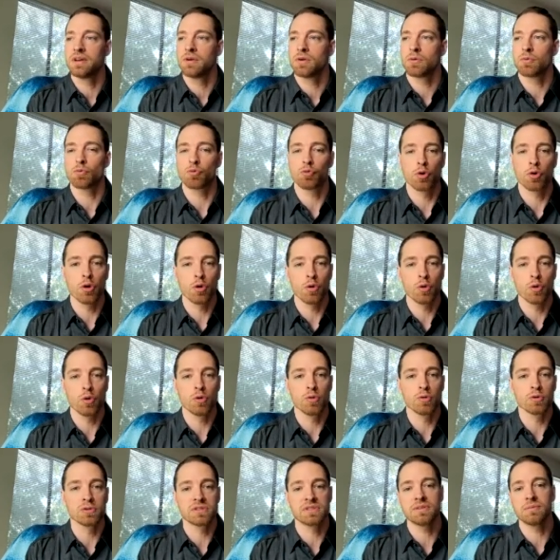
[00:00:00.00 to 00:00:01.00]

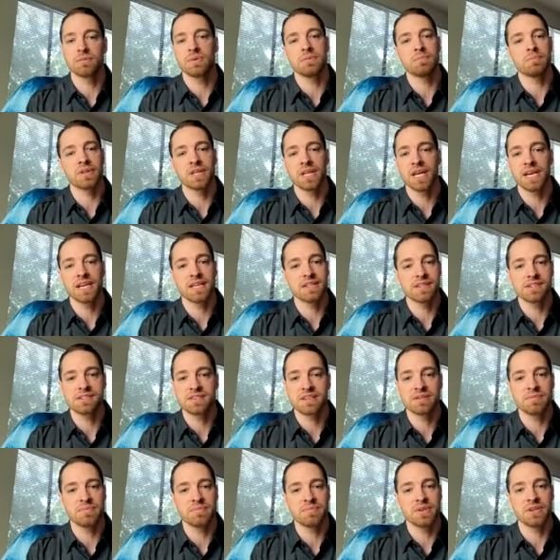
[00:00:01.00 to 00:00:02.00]
roles that we play in this
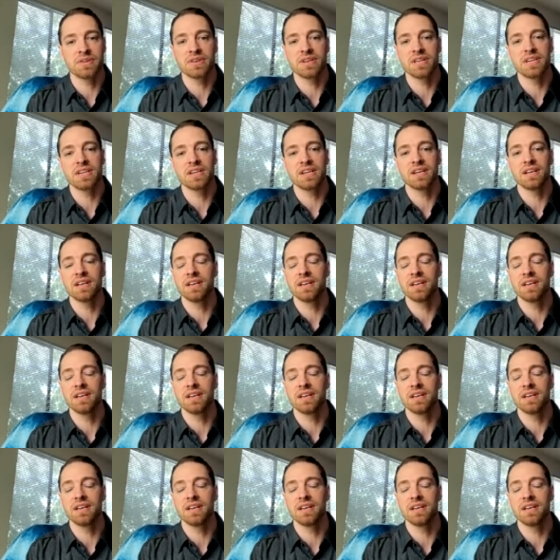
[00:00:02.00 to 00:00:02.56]
community